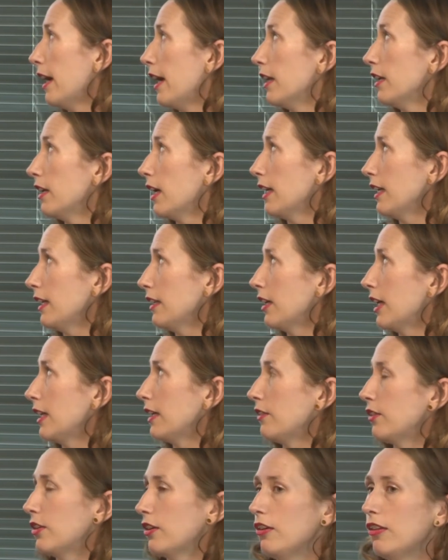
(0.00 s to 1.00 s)
in
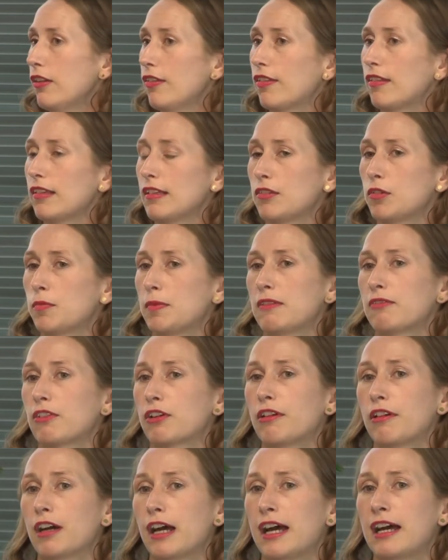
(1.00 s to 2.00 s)
1992, this is a little bit of
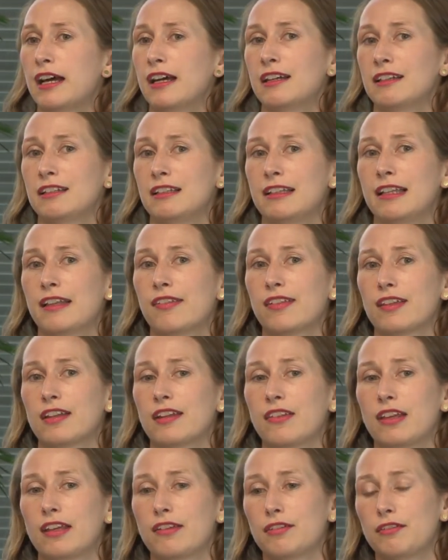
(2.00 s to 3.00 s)
a uh, lesson
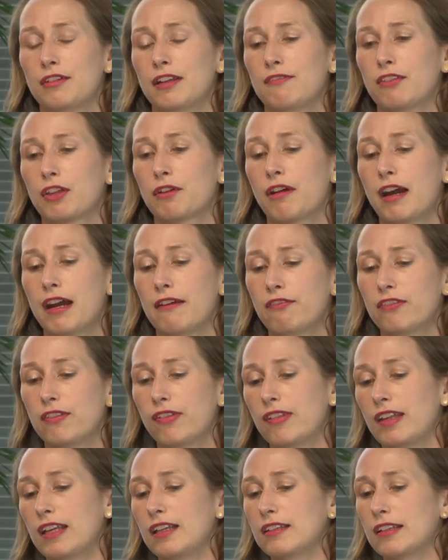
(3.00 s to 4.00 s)
in the history of the craft
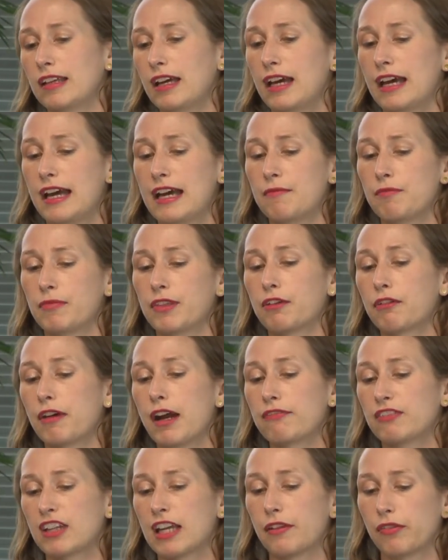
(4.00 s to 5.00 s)
sector. Um, the
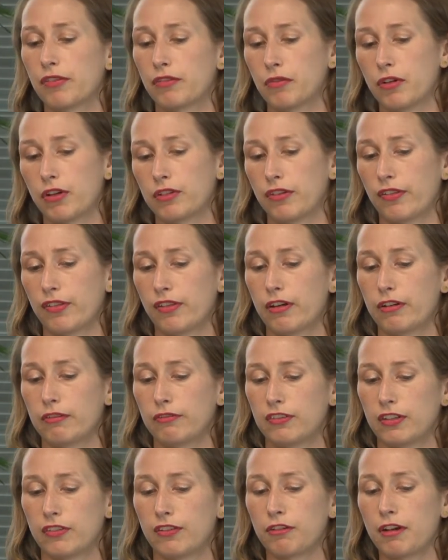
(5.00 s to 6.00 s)
Craft Council got
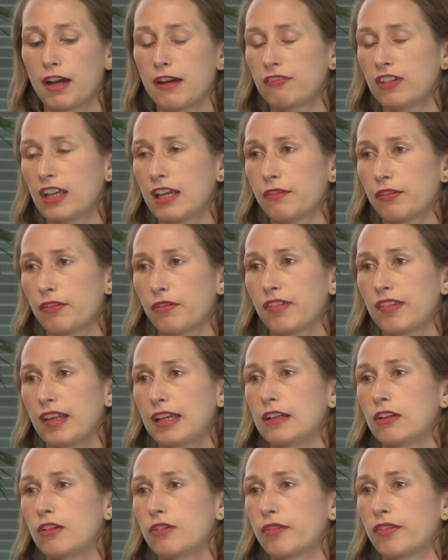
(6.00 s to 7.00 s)
dissolved, and the Craft Council
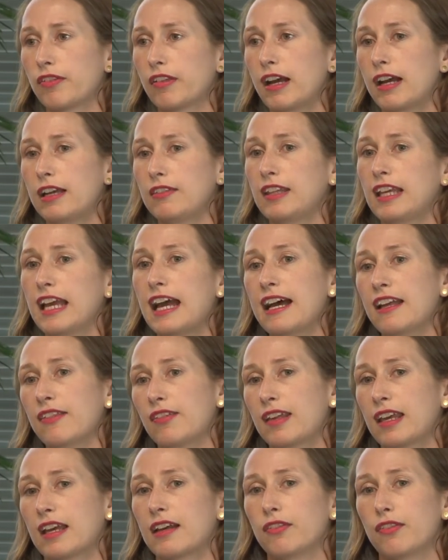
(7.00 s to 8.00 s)
sat alongside the
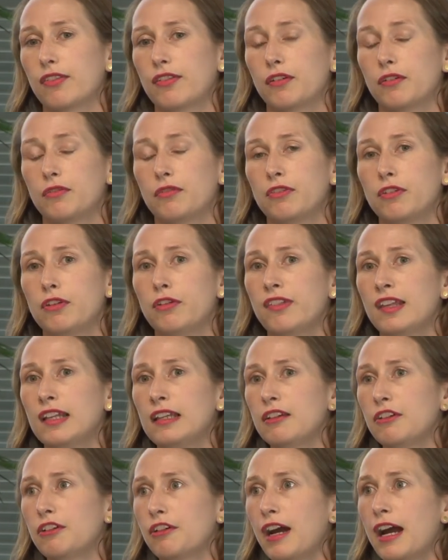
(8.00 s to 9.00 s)
Arts Council. New
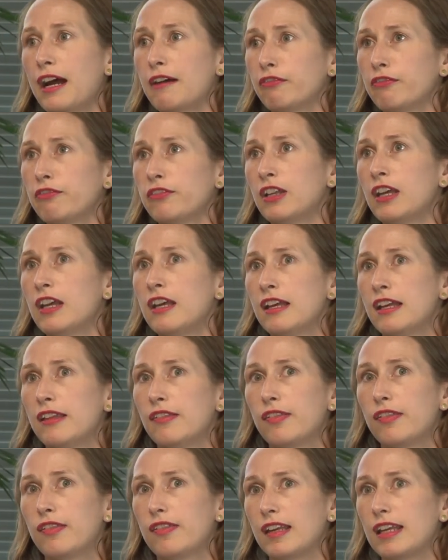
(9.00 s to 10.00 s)
Zealand craft
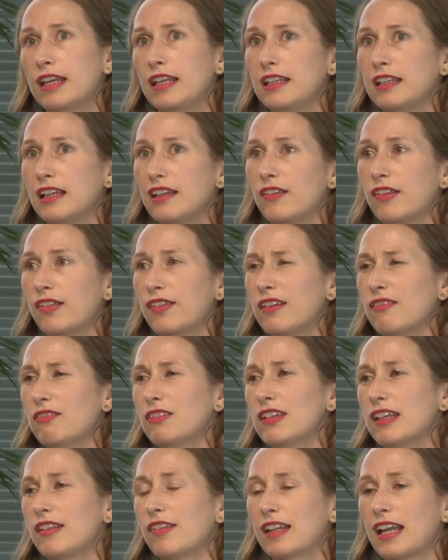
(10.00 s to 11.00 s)
scene in the
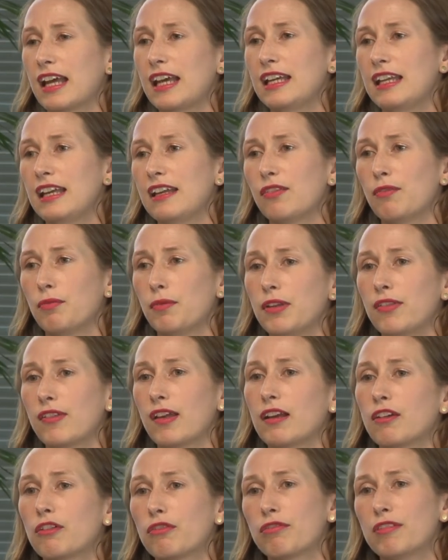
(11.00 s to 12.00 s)
70s and 80s
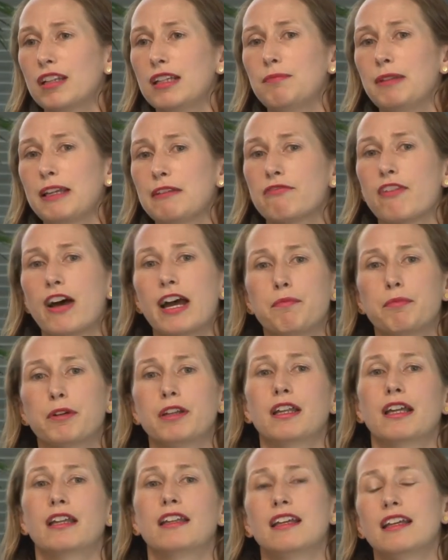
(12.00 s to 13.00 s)
was incredibly
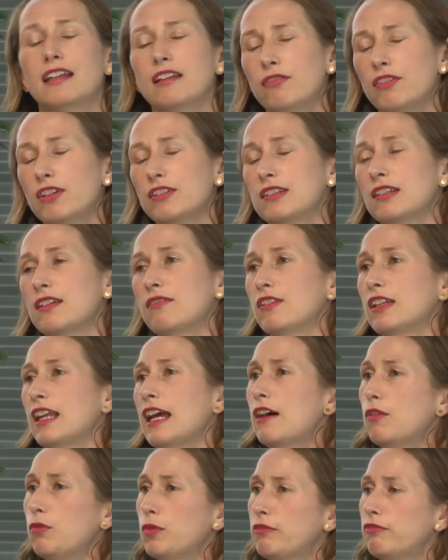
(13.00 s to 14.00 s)
vibrant and innovative and
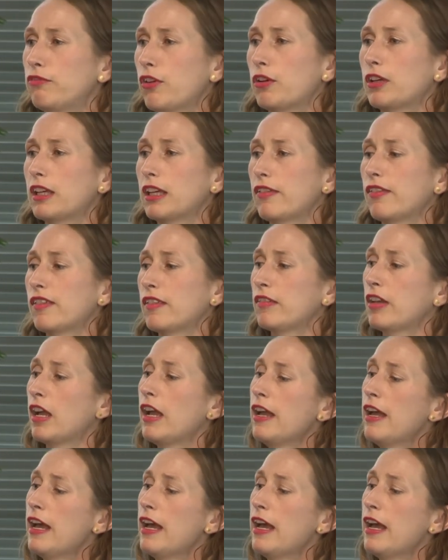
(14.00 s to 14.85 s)
outward focused.